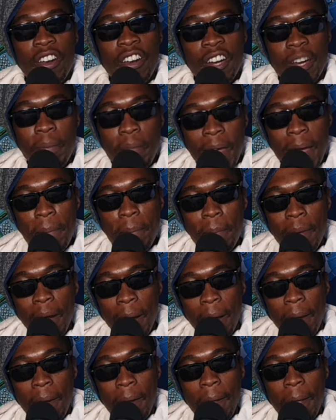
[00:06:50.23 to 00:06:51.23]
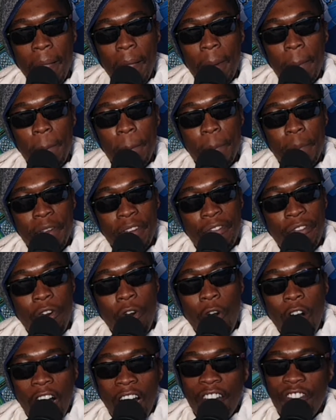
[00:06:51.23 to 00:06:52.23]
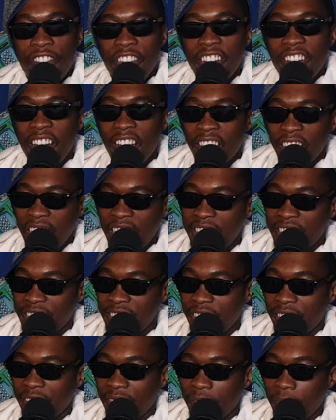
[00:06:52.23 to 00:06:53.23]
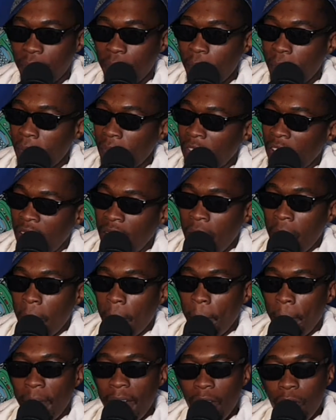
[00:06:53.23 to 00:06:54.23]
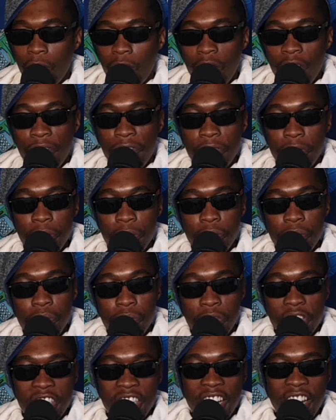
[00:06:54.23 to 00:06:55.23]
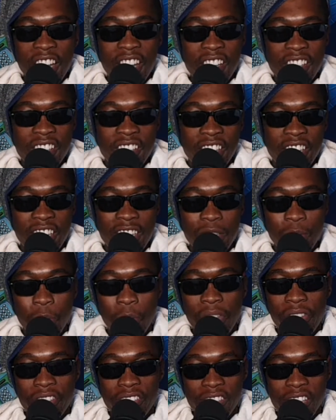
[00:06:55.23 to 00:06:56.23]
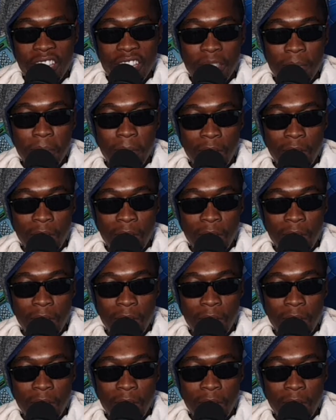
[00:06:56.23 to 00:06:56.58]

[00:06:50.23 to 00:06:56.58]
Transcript: Remember, before Africa Rising, Black Coffee used to share a stage with Zakes